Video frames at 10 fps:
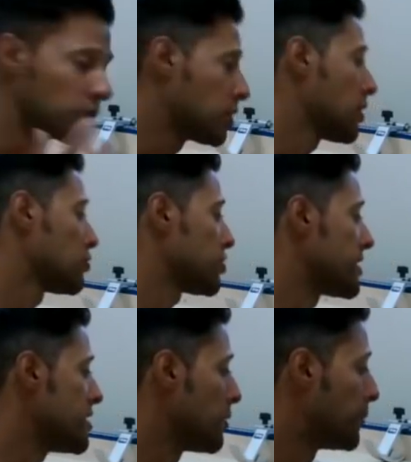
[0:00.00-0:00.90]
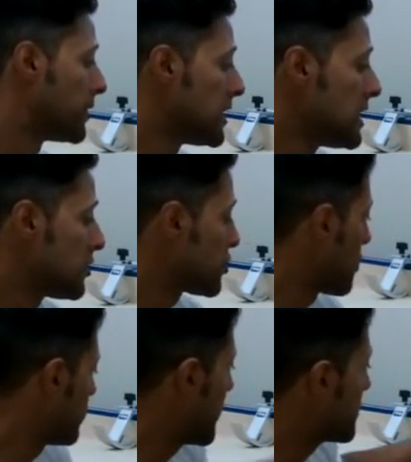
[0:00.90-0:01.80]
a little closer here, but
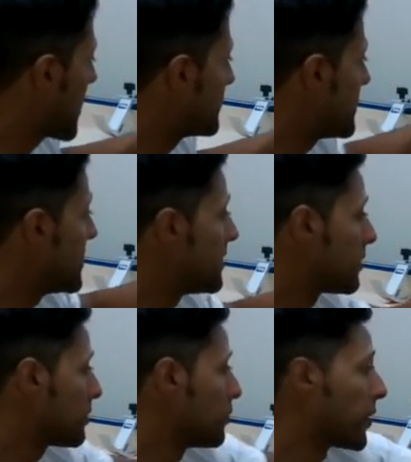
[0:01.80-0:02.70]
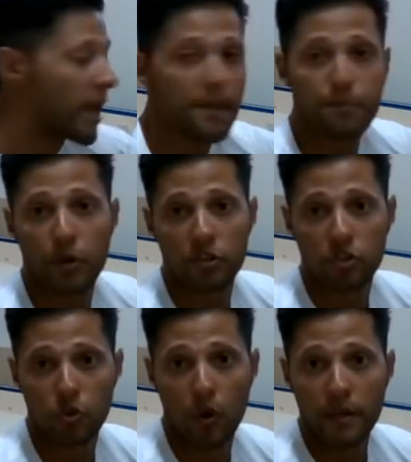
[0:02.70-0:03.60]
certain things I did when I put the
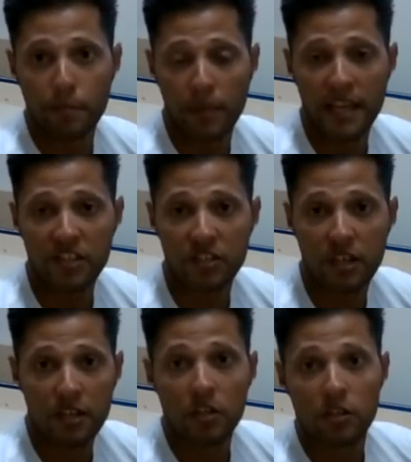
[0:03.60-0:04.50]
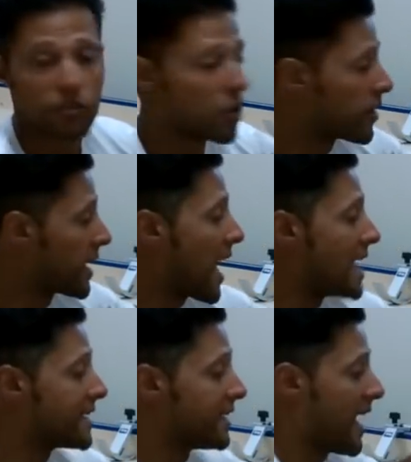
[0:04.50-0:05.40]
saw in place so that
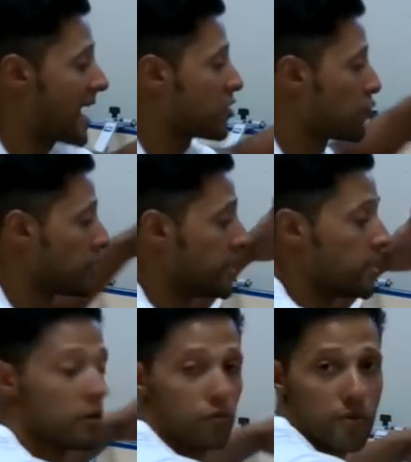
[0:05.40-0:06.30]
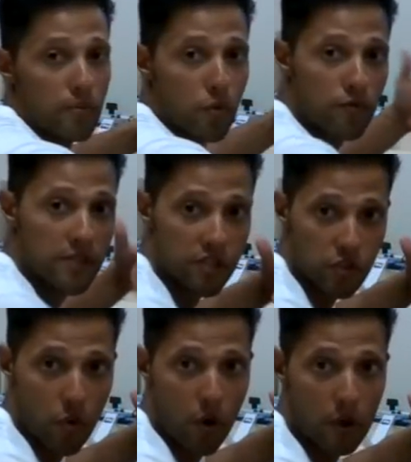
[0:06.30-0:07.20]
I can actually remove the
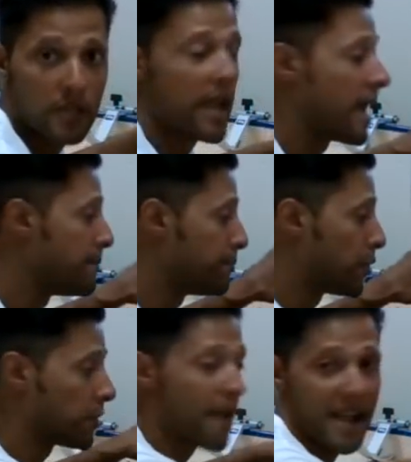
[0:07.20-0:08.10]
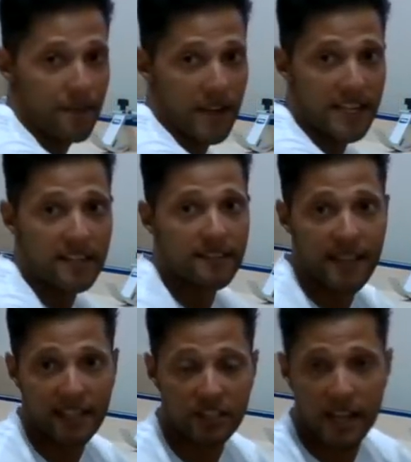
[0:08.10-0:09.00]
saw and put it back. If I needed to
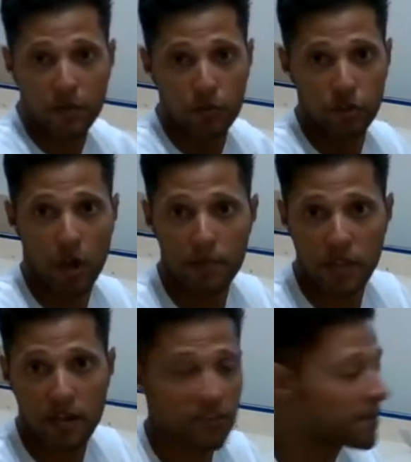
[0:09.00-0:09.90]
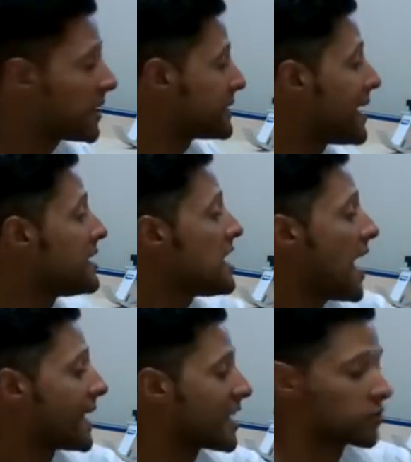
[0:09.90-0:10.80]
take this out to a job site or something like that,
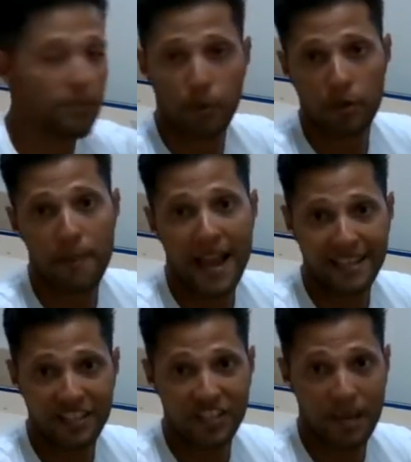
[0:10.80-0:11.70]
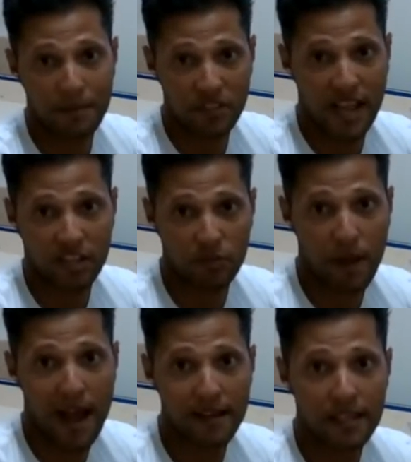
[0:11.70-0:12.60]
I can actually put it back in the same exact
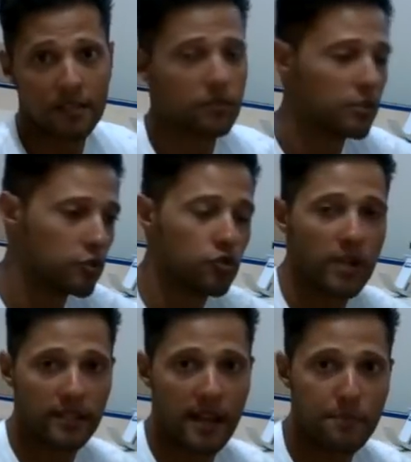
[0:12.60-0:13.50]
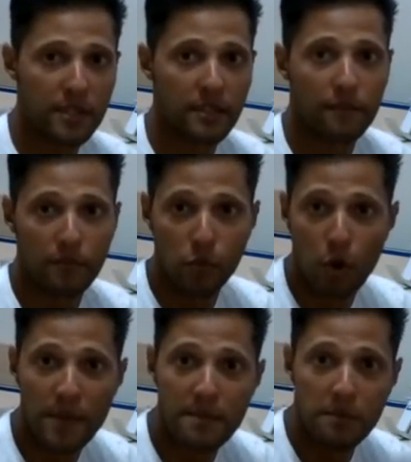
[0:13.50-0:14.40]
spot. The little trick that I picked up from
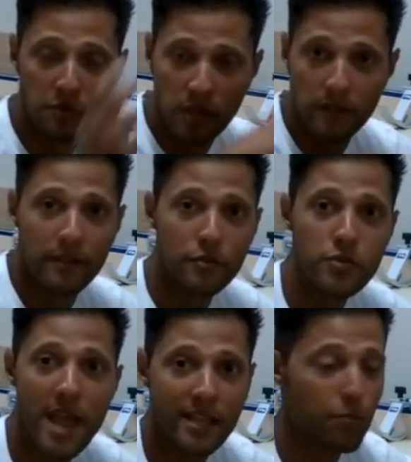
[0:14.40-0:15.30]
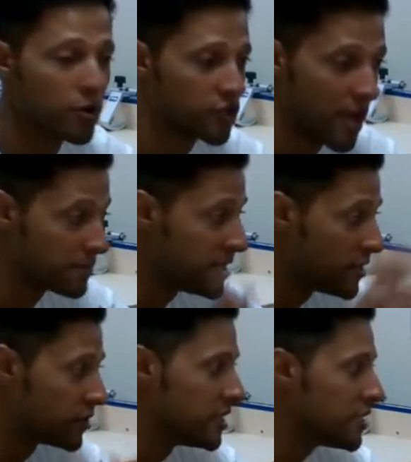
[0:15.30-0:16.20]
Norm Abrams on the New Yankee Workshop
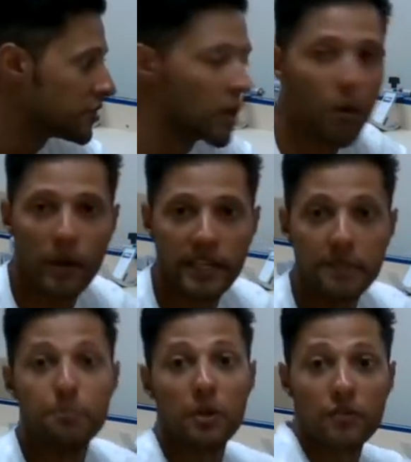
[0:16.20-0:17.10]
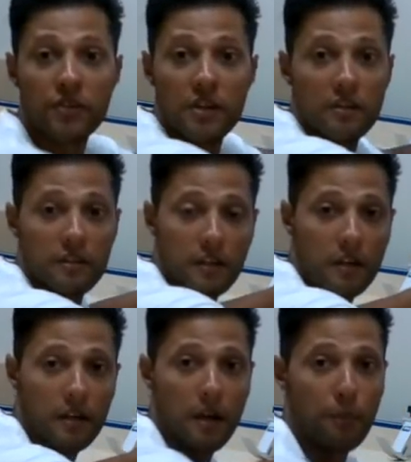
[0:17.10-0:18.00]
years and years ago when he built
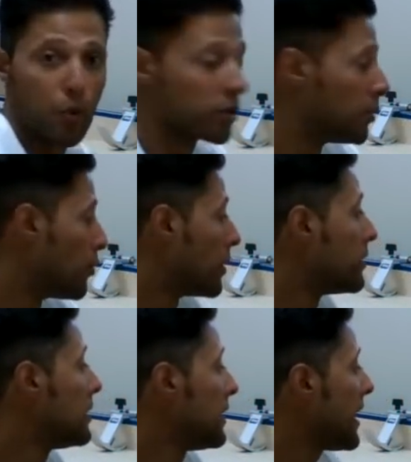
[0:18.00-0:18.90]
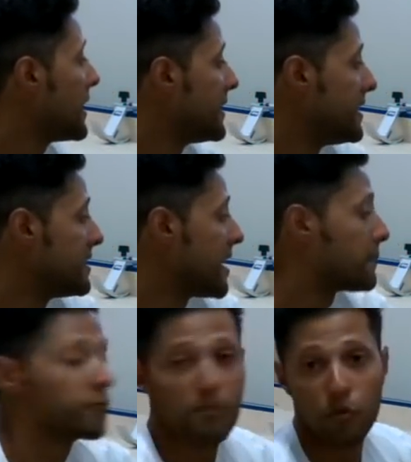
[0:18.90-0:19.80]
a portable one, and he
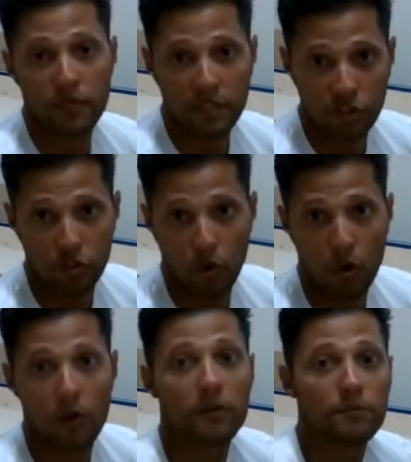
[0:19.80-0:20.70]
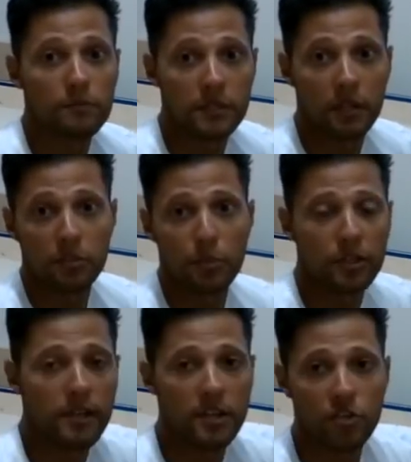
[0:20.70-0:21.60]
kept removing the saw, to put
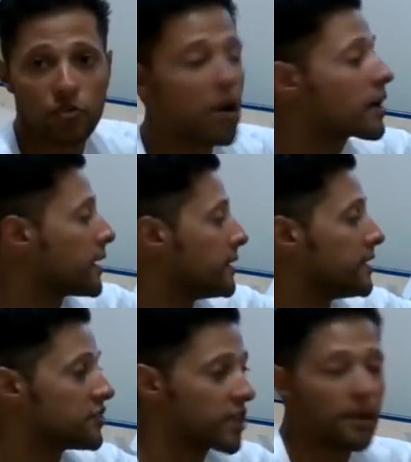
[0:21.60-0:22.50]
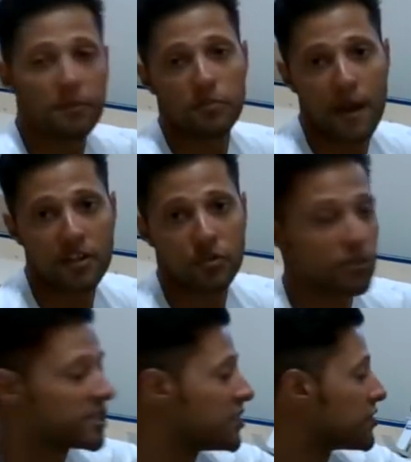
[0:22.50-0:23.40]
it in his truck and then set up his miter saw
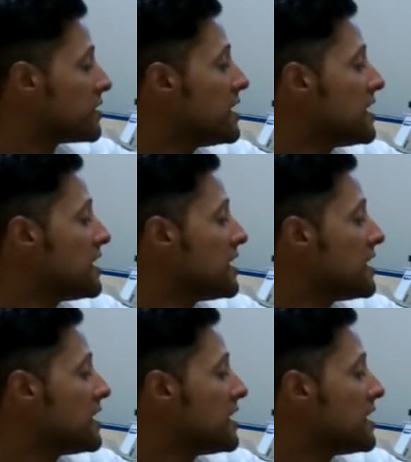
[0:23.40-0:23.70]
station.